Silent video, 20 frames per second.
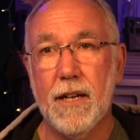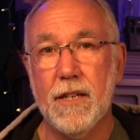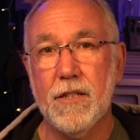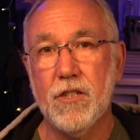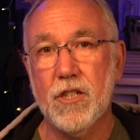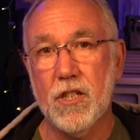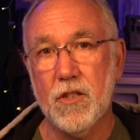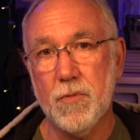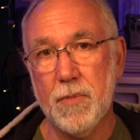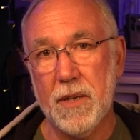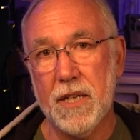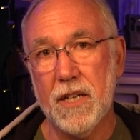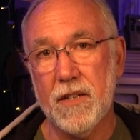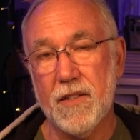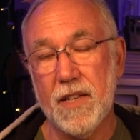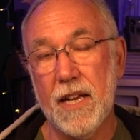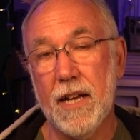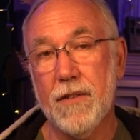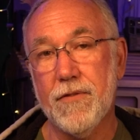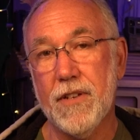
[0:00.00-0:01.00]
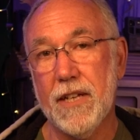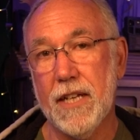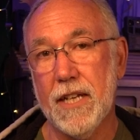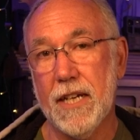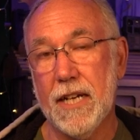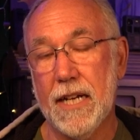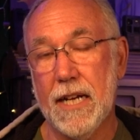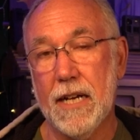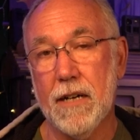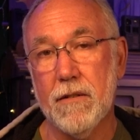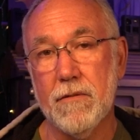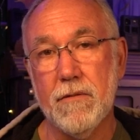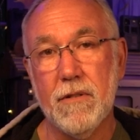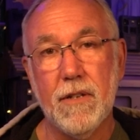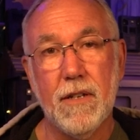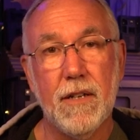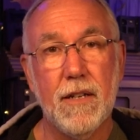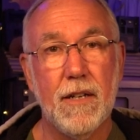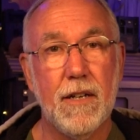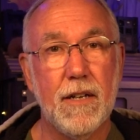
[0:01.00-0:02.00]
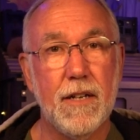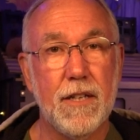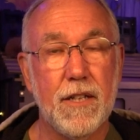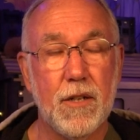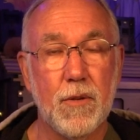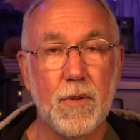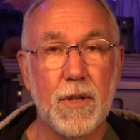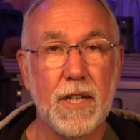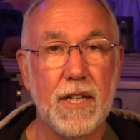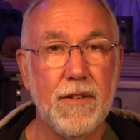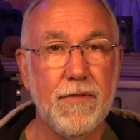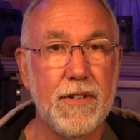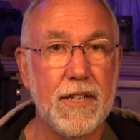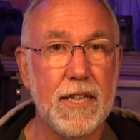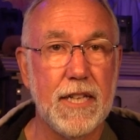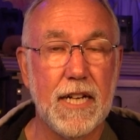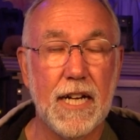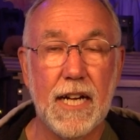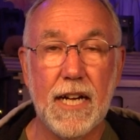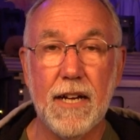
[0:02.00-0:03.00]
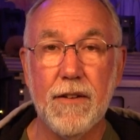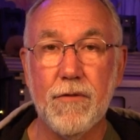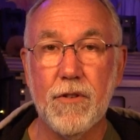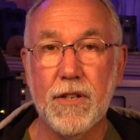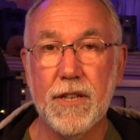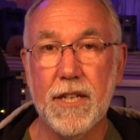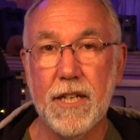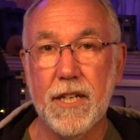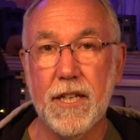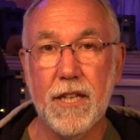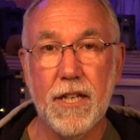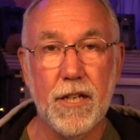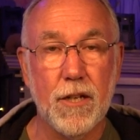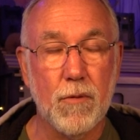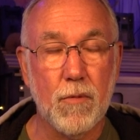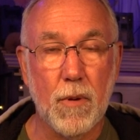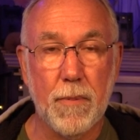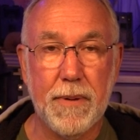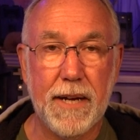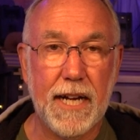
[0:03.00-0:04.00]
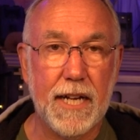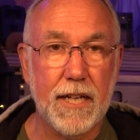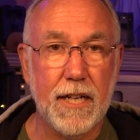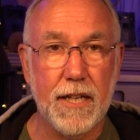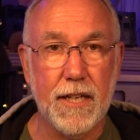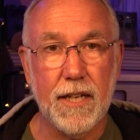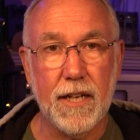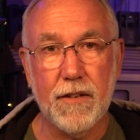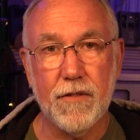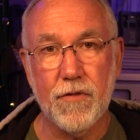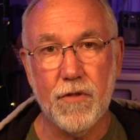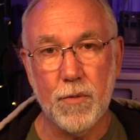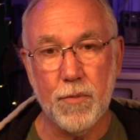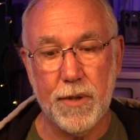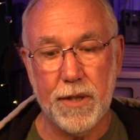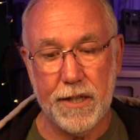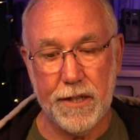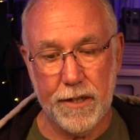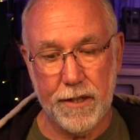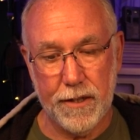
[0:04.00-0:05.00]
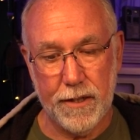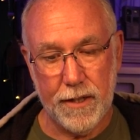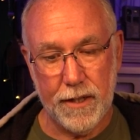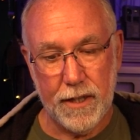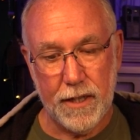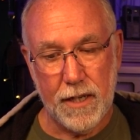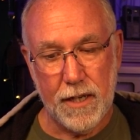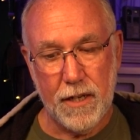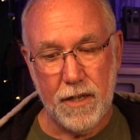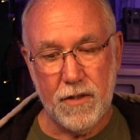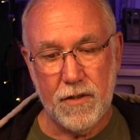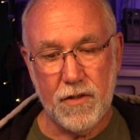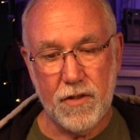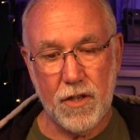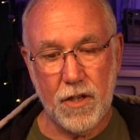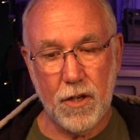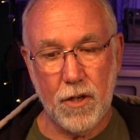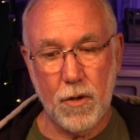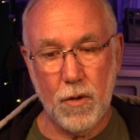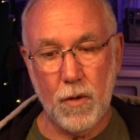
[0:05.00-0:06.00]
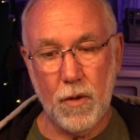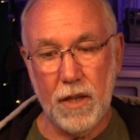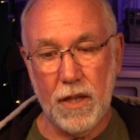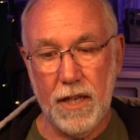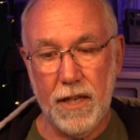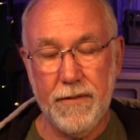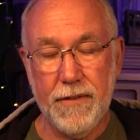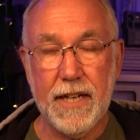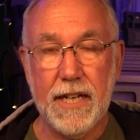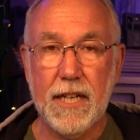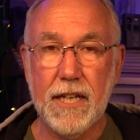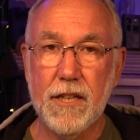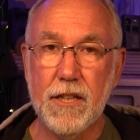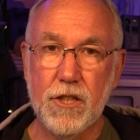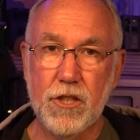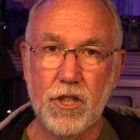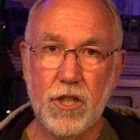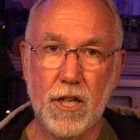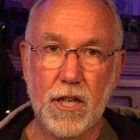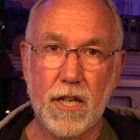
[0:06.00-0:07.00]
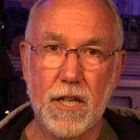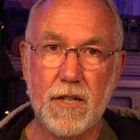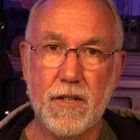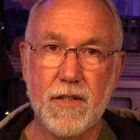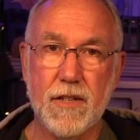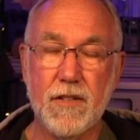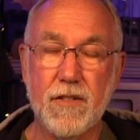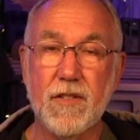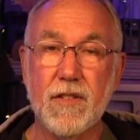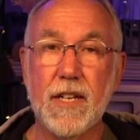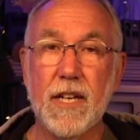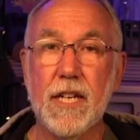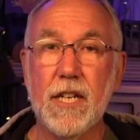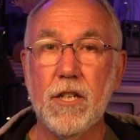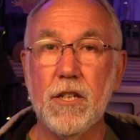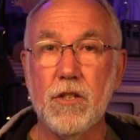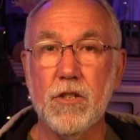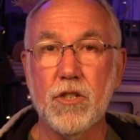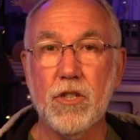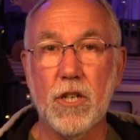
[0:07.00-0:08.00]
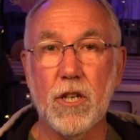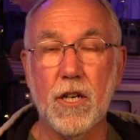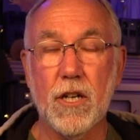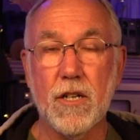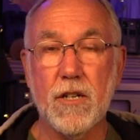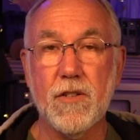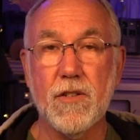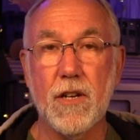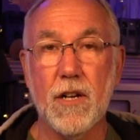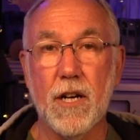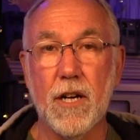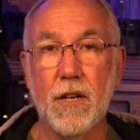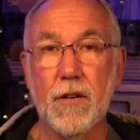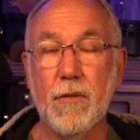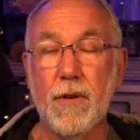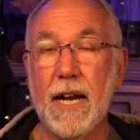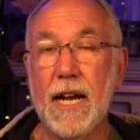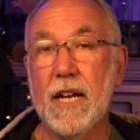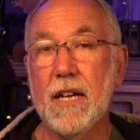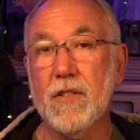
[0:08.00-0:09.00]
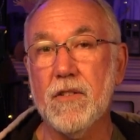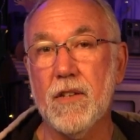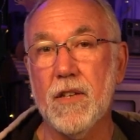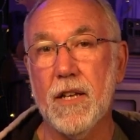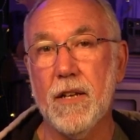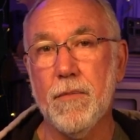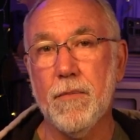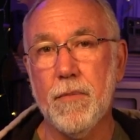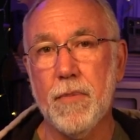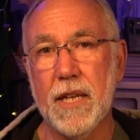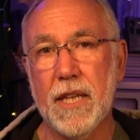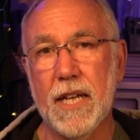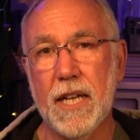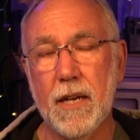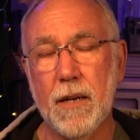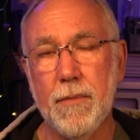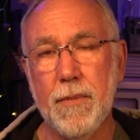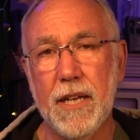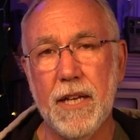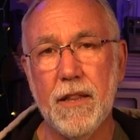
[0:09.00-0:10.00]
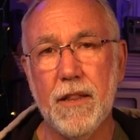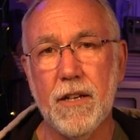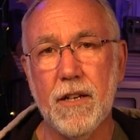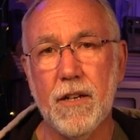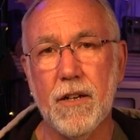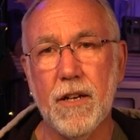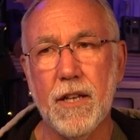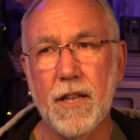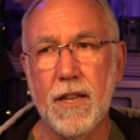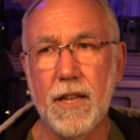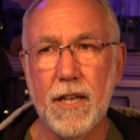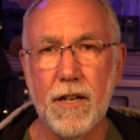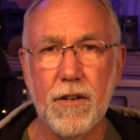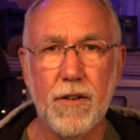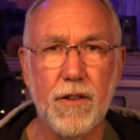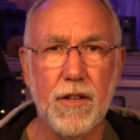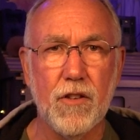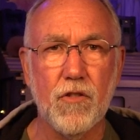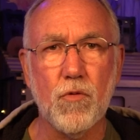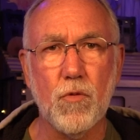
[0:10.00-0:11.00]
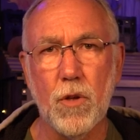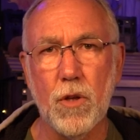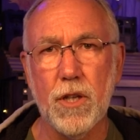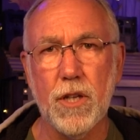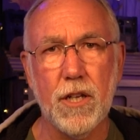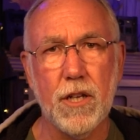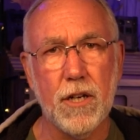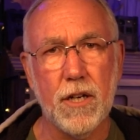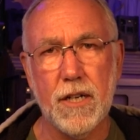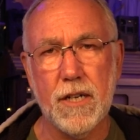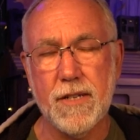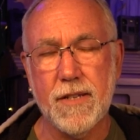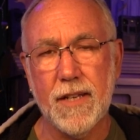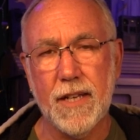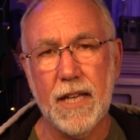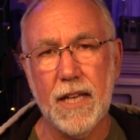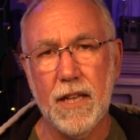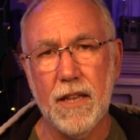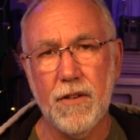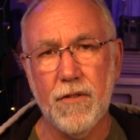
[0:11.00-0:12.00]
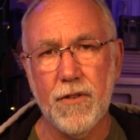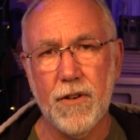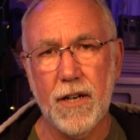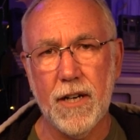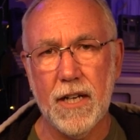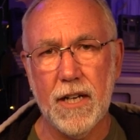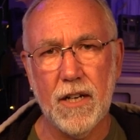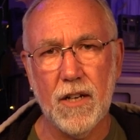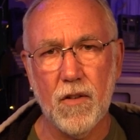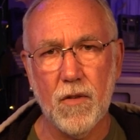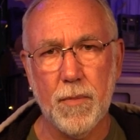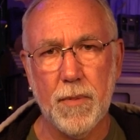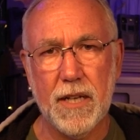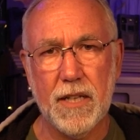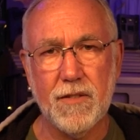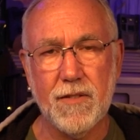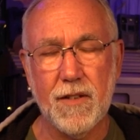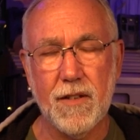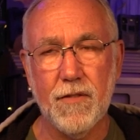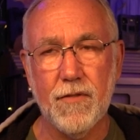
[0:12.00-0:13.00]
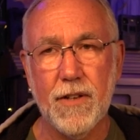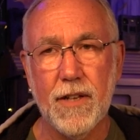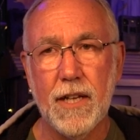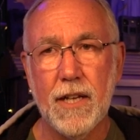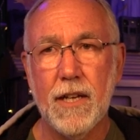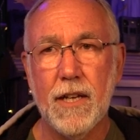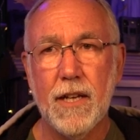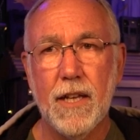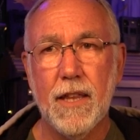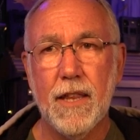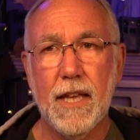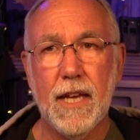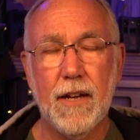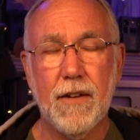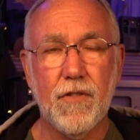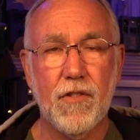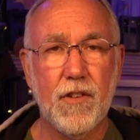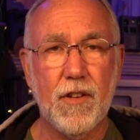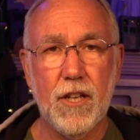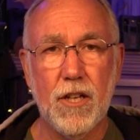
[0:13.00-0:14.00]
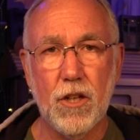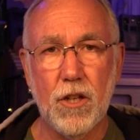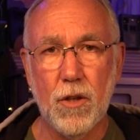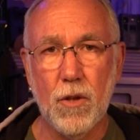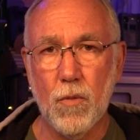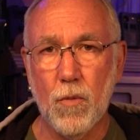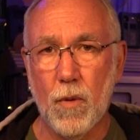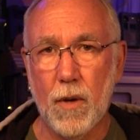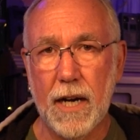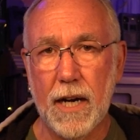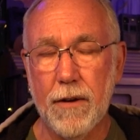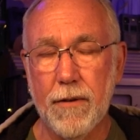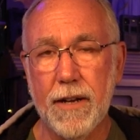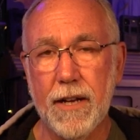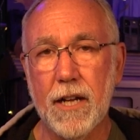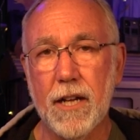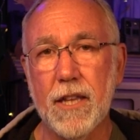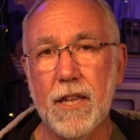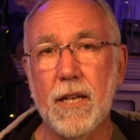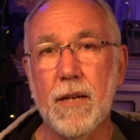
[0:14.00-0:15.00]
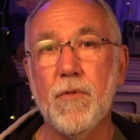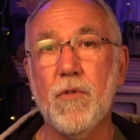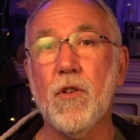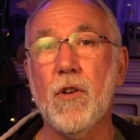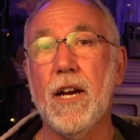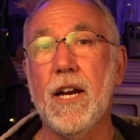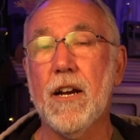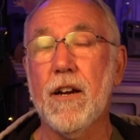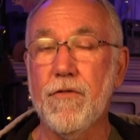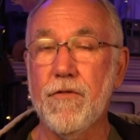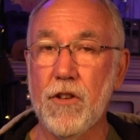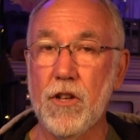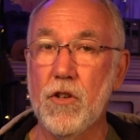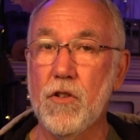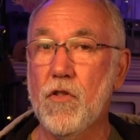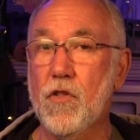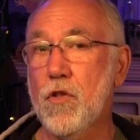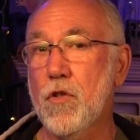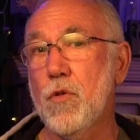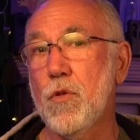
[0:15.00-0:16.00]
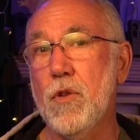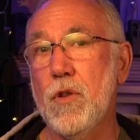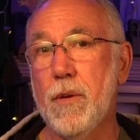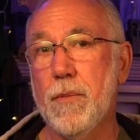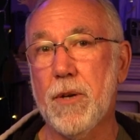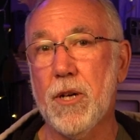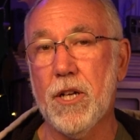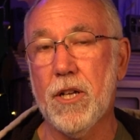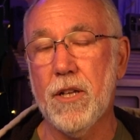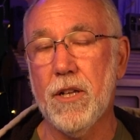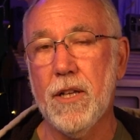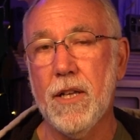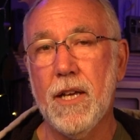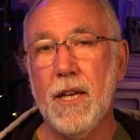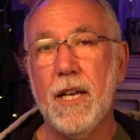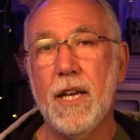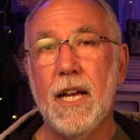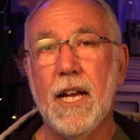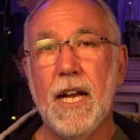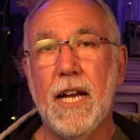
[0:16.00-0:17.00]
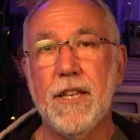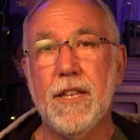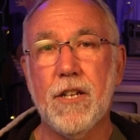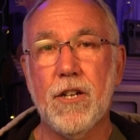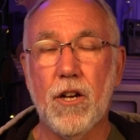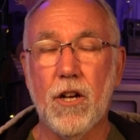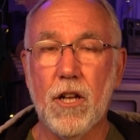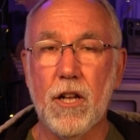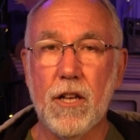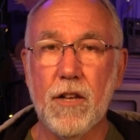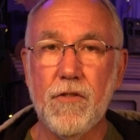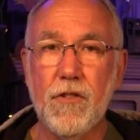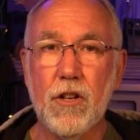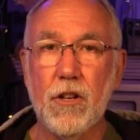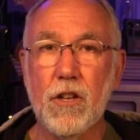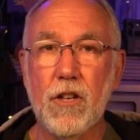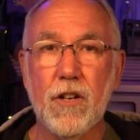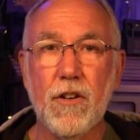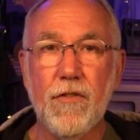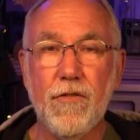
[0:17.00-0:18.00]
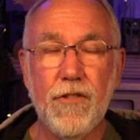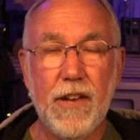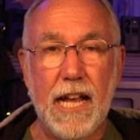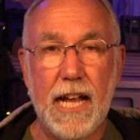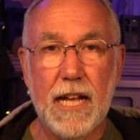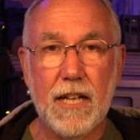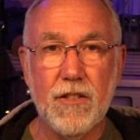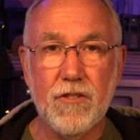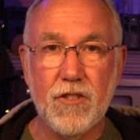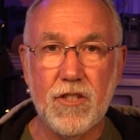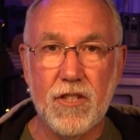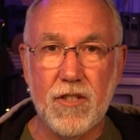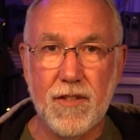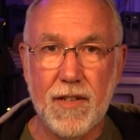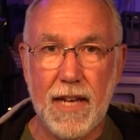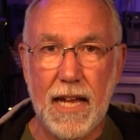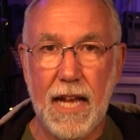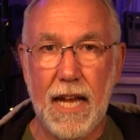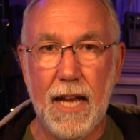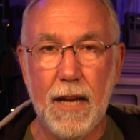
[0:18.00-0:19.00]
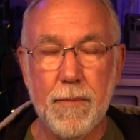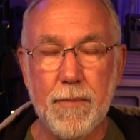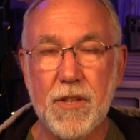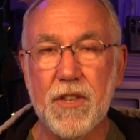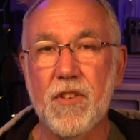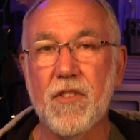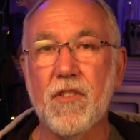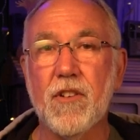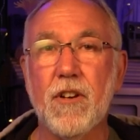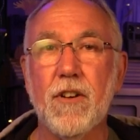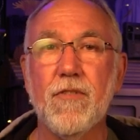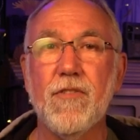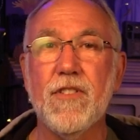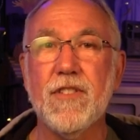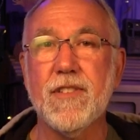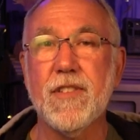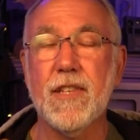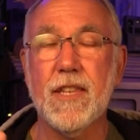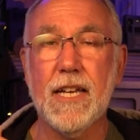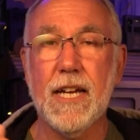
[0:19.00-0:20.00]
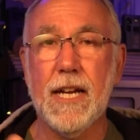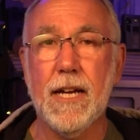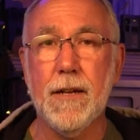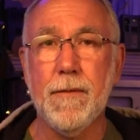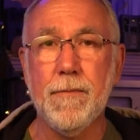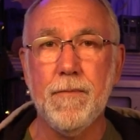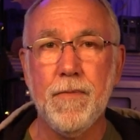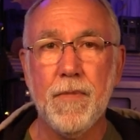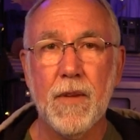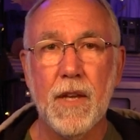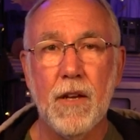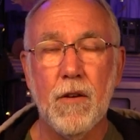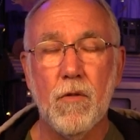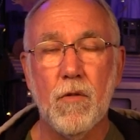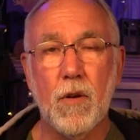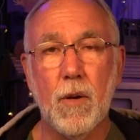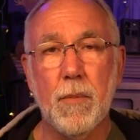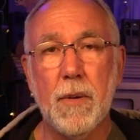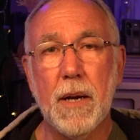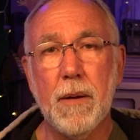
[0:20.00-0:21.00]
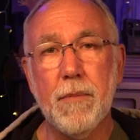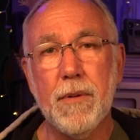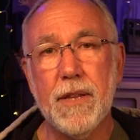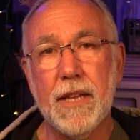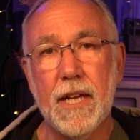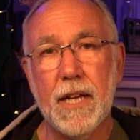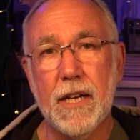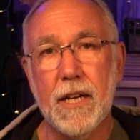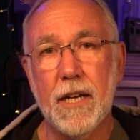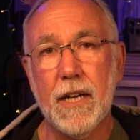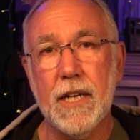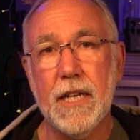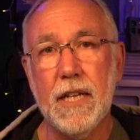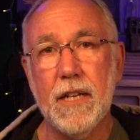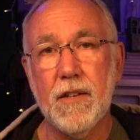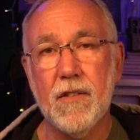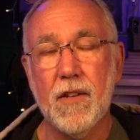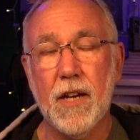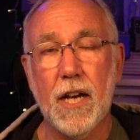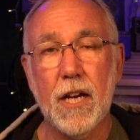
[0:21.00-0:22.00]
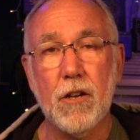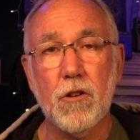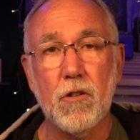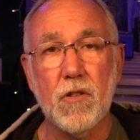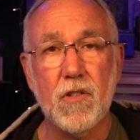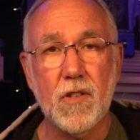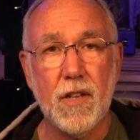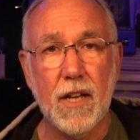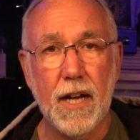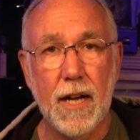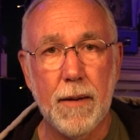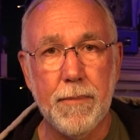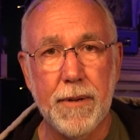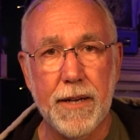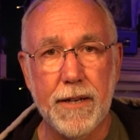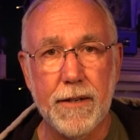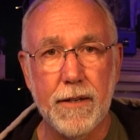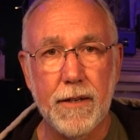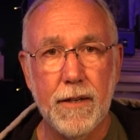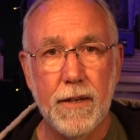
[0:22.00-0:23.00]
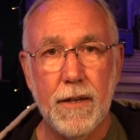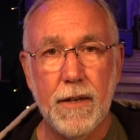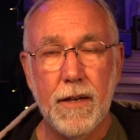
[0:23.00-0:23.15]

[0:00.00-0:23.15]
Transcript: just because they have to get it out. They don't want to leave it in the hive, or at the end of the year, we're packing down for winter. So leaving it in the jars and setting your jars on racks, and by that I mean there are these rolling carts. Again, they're very inexpensive. They have steel wiring on them, so air flows through them all. And then all of your little fans just aim at the surface of that. Remember that honey is hygroscopic.